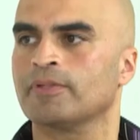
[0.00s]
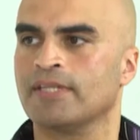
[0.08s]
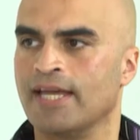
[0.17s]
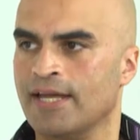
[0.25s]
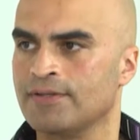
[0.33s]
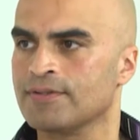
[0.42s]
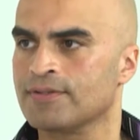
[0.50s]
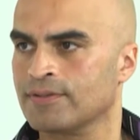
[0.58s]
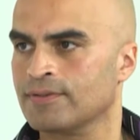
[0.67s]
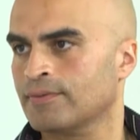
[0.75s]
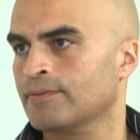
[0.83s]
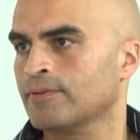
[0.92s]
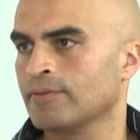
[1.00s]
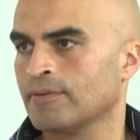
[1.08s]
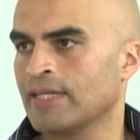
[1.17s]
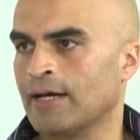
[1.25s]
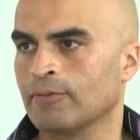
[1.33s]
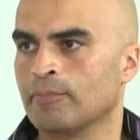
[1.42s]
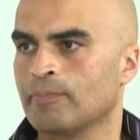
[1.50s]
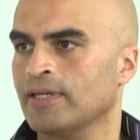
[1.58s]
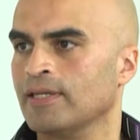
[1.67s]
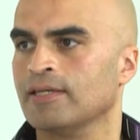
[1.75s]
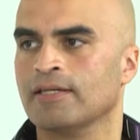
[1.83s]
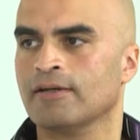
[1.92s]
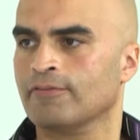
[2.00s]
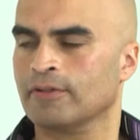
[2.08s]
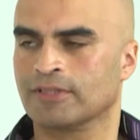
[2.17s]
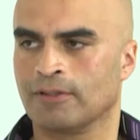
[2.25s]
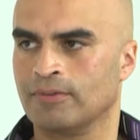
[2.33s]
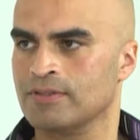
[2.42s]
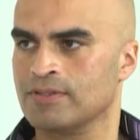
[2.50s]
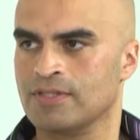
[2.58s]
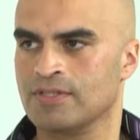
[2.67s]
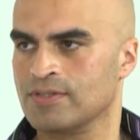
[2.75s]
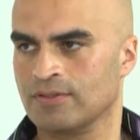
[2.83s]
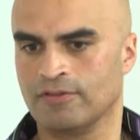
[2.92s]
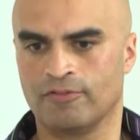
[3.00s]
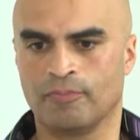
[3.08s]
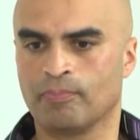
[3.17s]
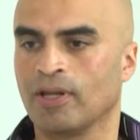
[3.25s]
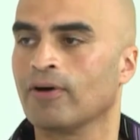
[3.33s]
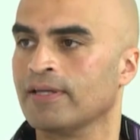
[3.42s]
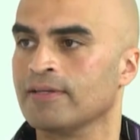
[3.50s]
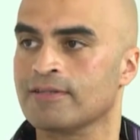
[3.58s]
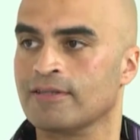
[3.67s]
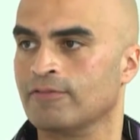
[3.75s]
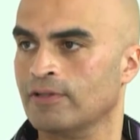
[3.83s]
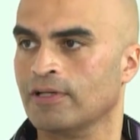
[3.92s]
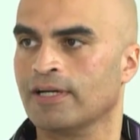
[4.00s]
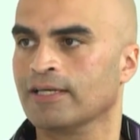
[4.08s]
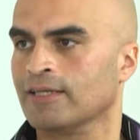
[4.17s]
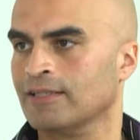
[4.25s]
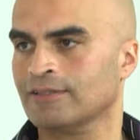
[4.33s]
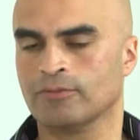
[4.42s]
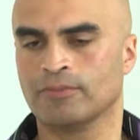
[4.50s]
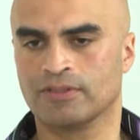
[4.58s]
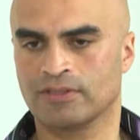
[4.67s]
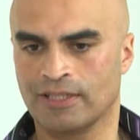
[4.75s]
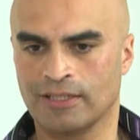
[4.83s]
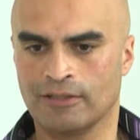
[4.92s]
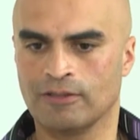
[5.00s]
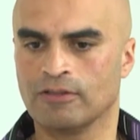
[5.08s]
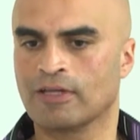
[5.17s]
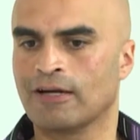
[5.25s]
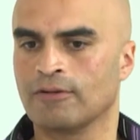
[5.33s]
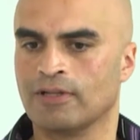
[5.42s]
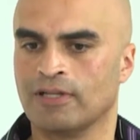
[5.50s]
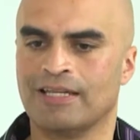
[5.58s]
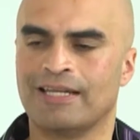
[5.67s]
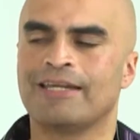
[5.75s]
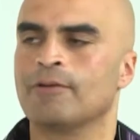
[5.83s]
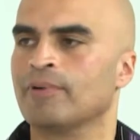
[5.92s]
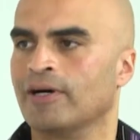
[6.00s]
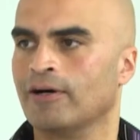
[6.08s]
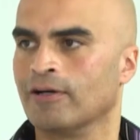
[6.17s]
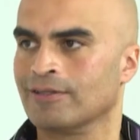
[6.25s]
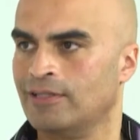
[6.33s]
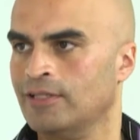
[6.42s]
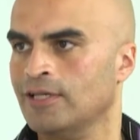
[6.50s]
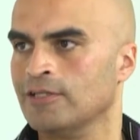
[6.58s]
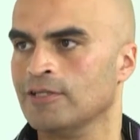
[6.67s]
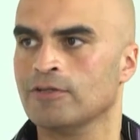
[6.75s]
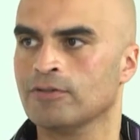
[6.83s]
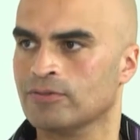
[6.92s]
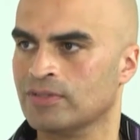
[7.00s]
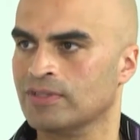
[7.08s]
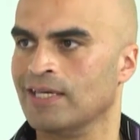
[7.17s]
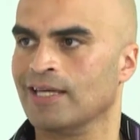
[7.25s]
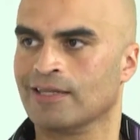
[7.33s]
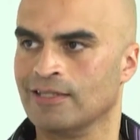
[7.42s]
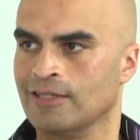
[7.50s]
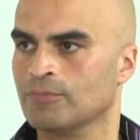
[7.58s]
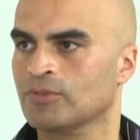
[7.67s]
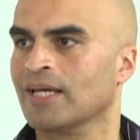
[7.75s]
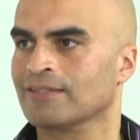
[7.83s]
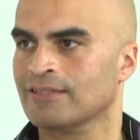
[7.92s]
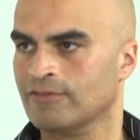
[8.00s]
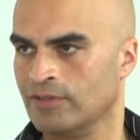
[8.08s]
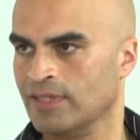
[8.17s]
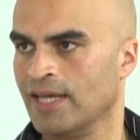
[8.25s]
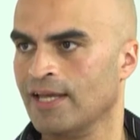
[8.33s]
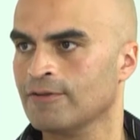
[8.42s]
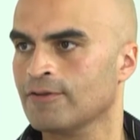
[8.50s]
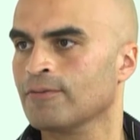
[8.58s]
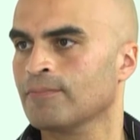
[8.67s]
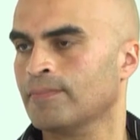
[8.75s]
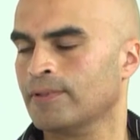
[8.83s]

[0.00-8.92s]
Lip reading: would be the end. That would be, if I was coming into this sort of blind, if you like, it's almost like you go a linear path and then you stick the objective at the end.